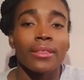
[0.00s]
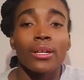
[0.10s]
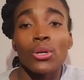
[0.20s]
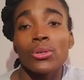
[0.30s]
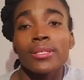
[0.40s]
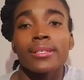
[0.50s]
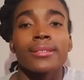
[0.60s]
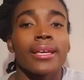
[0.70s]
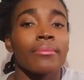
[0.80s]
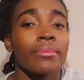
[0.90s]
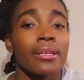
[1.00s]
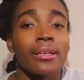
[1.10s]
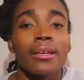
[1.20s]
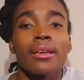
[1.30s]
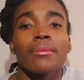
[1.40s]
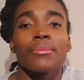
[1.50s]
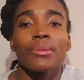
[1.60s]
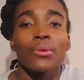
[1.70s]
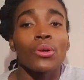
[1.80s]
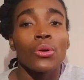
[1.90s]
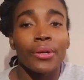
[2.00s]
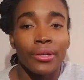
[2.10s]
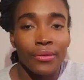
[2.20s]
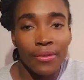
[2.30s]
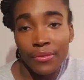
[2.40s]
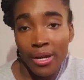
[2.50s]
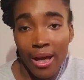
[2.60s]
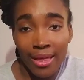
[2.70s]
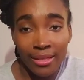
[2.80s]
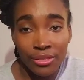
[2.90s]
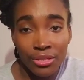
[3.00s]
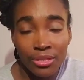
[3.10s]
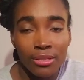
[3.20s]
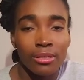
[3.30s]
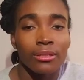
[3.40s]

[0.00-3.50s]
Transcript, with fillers: The causes can be people going away for college,